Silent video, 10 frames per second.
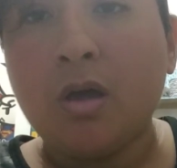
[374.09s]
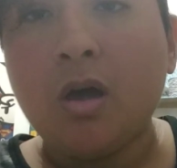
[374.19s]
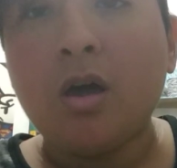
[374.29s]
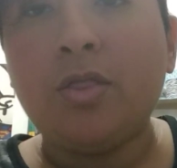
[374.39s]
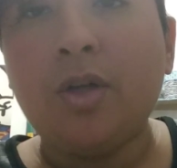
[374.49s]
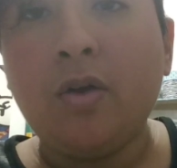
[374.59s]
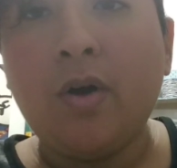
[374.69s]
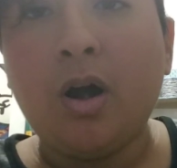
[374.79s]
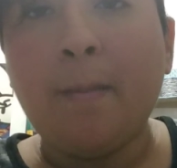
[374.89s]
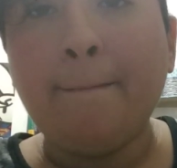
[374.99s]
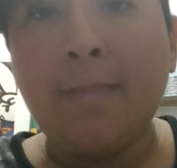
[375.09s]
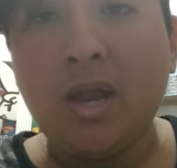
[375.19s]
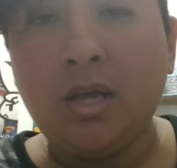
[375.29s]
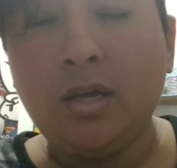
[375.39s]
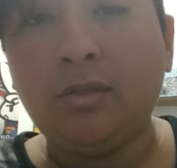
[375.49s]
There are
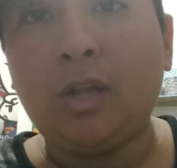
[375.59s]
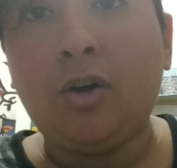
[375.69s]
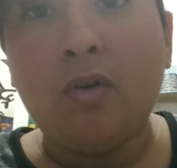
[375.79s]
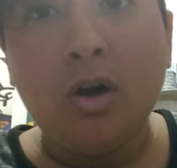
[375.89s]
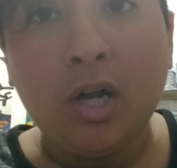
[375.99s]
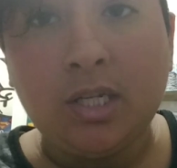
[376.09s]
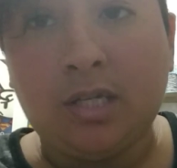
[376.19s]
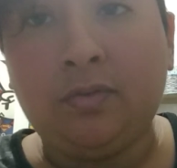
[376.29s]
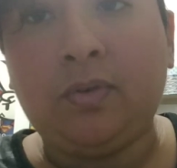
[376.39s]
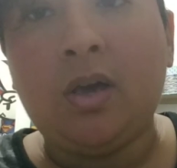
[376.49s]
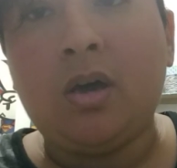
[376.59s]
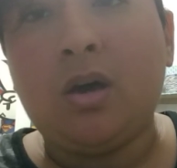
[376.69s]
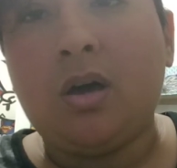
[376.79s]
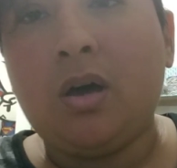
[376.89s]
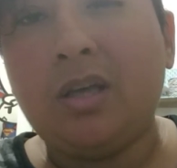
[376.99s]
many derogative
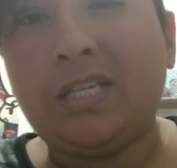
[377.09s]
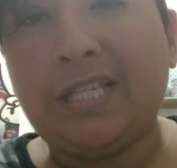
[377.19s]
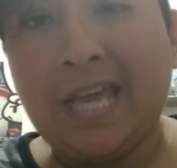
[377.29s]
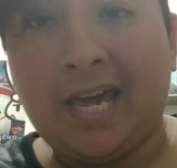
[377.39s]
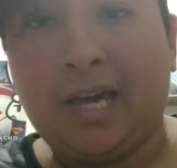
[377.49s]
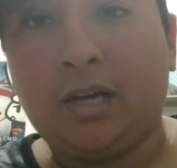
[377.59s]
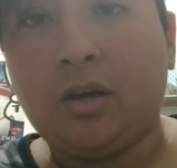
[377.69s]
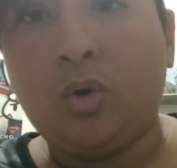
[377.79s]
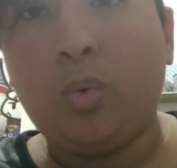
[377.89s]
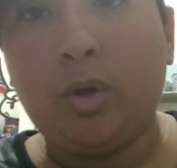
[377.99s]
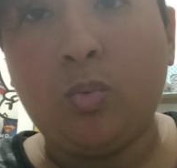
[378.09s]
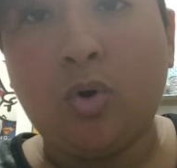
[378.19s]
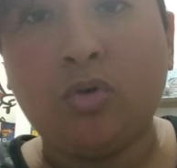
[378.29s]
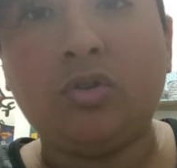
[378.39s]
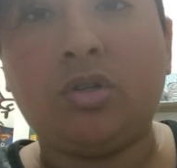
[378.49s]
slang we
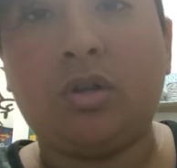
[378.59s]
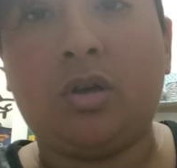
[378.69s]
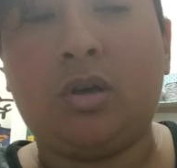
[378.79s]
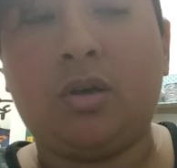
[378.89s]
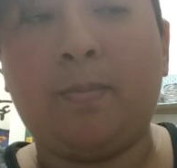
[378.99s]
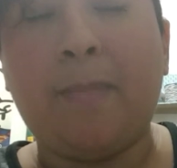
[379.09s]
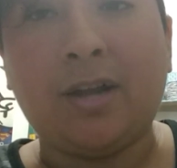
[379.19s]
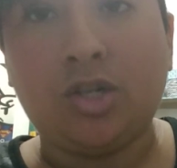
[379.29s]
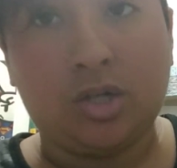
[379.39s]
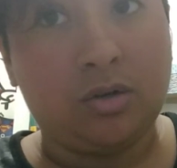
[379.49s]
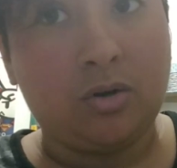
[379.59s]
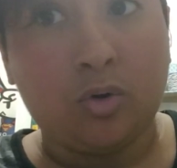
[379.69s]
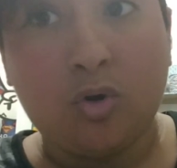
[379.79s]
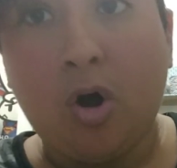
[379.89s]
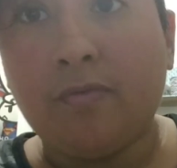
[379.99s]
won't mention or
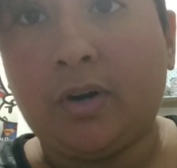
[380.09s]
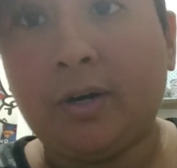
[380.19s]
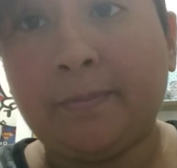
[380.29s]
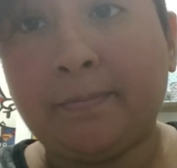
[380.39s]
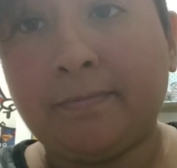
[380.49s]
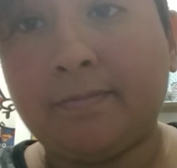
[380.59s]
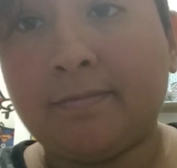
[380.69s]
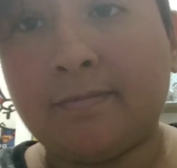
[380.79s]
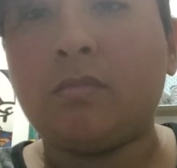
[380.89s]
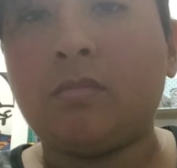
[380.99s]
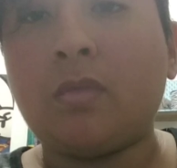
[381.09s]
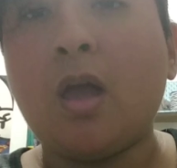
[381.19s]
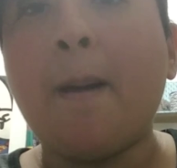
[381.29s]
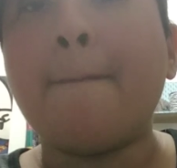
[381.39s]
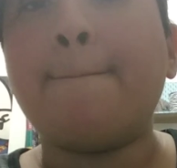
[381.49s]
cover.
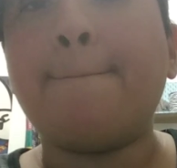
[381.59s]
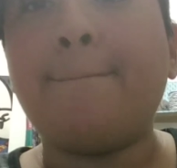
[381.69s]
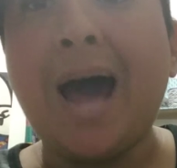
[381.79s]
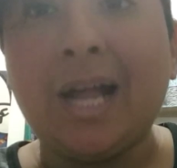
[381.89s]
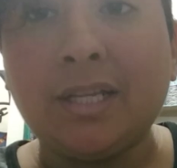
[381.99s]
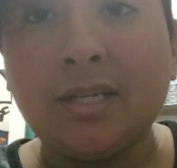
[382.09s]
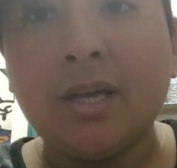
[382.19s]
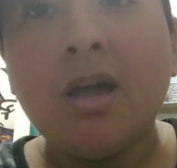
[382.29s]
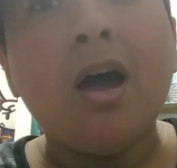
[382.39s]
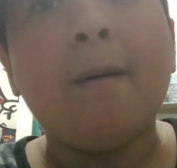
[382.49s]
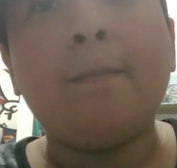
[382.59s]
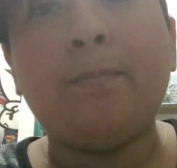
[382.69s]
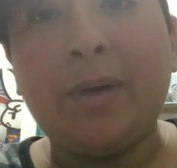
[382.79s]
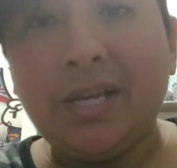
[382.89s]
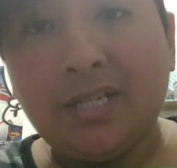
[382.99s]
But
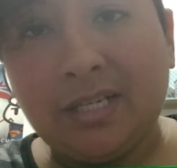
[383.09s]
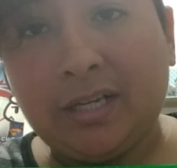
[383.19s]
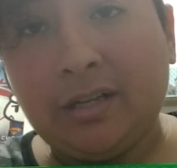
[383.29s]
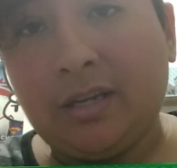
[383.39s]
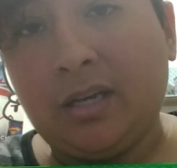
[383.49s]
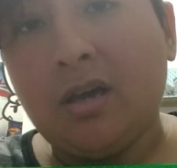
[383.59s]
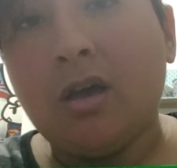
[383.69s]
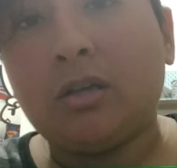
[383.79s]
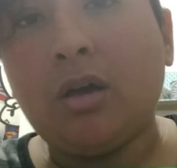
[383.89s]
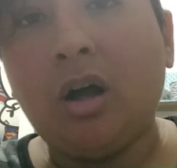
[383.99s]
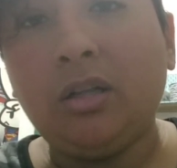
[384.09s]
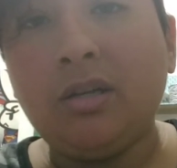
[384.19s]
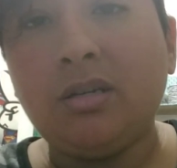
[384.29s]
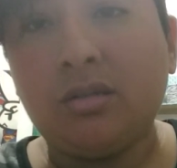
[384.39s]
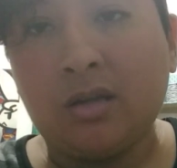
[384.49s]
basically,
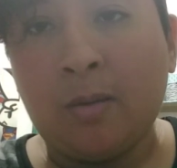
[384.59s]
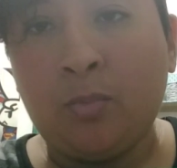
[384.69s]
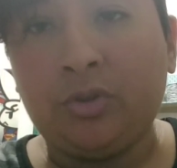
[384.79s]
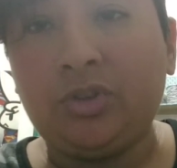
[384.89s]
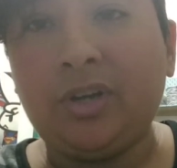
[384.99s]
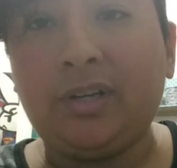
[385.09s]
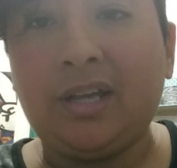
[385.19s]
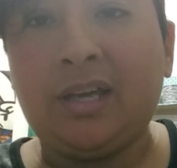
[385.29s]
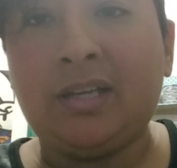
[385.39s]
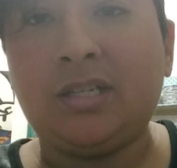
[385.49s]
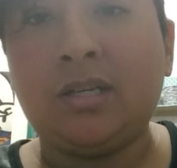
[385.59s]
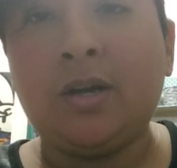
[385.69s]
calling someone that is